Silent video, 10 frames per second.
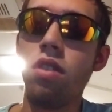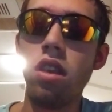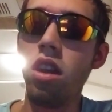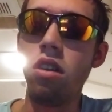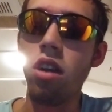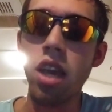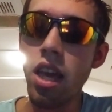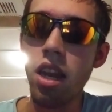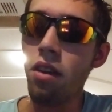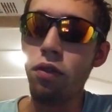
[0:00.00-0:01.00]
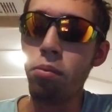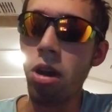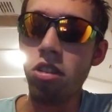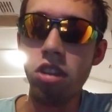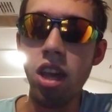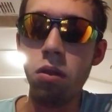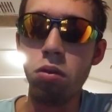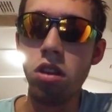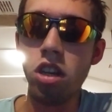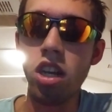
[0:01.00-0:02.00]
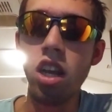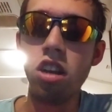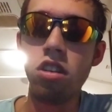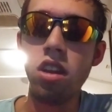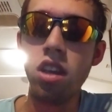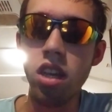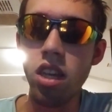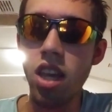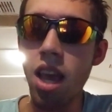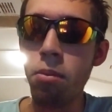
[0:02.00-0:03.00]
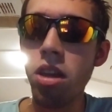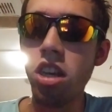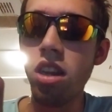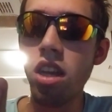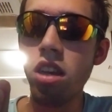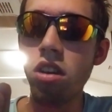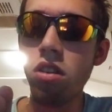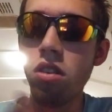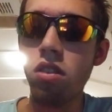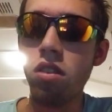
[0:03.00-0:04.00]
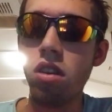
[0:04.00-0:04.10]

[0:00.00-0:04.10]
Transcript: you know, again, if Monster Games were to change the game engine they use,